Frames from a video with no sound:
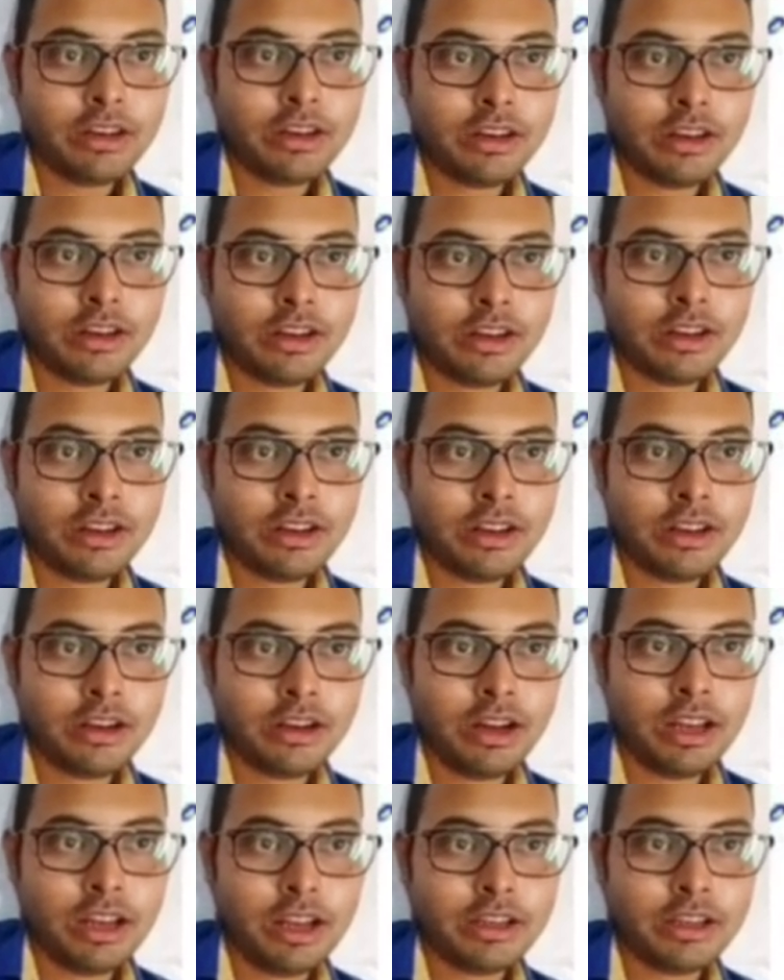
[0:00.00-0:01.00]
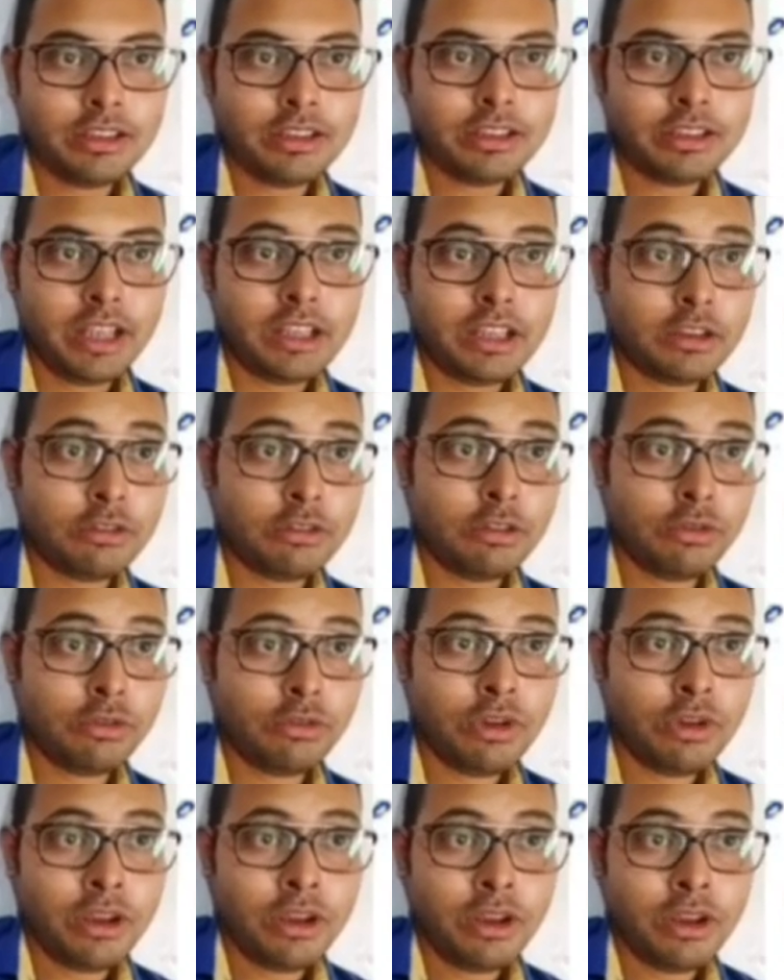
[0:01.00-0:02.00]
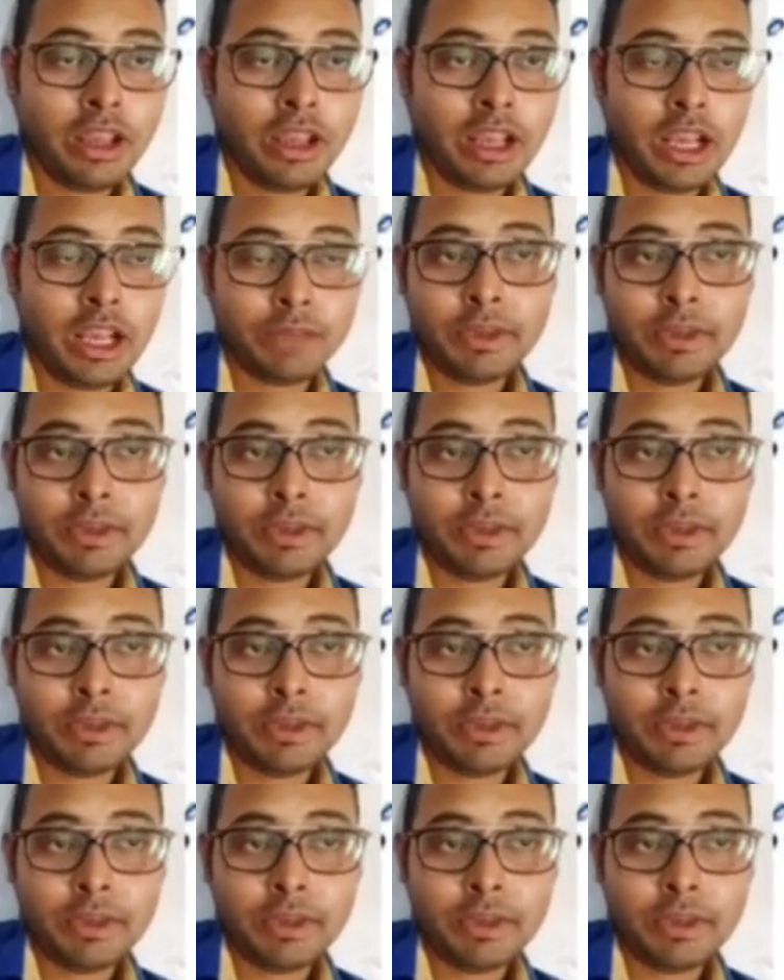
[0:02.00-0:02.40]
can write like this: J is equal to